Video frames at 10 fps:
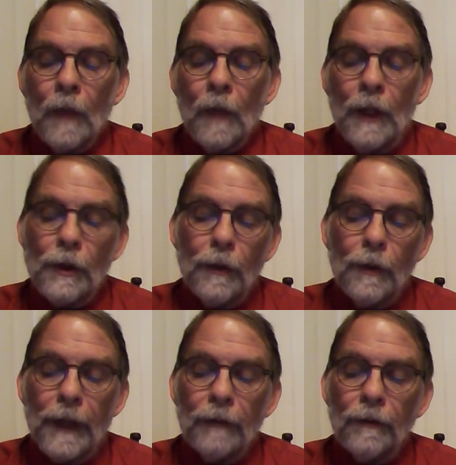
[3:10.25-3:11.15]
In
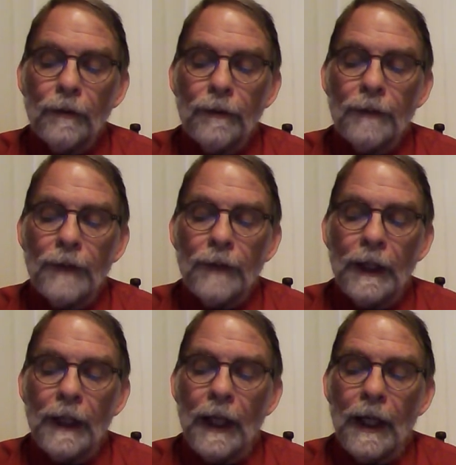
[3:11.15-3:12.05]

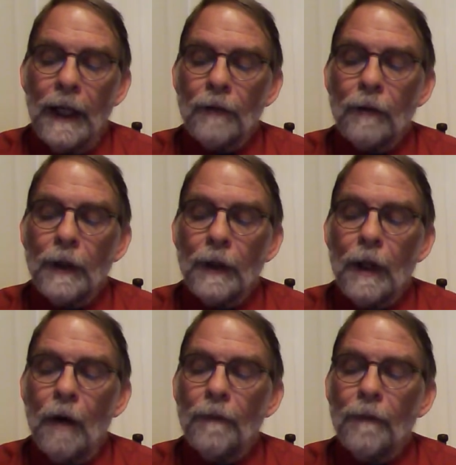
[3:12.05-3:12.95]
2015, I answered the
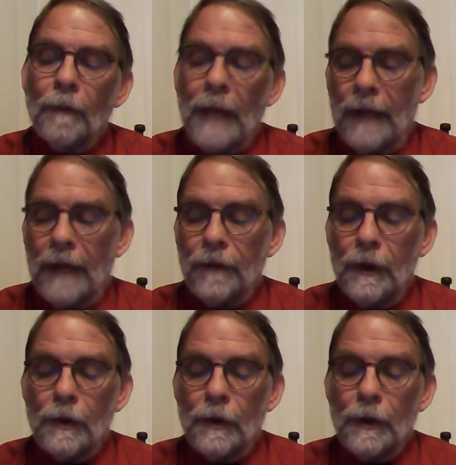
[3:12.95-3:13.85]
call for math
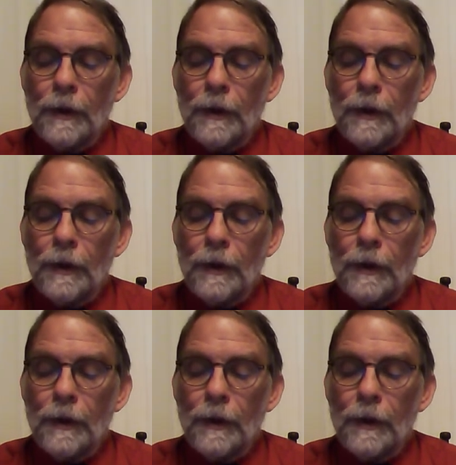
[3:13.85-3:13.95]
teachers,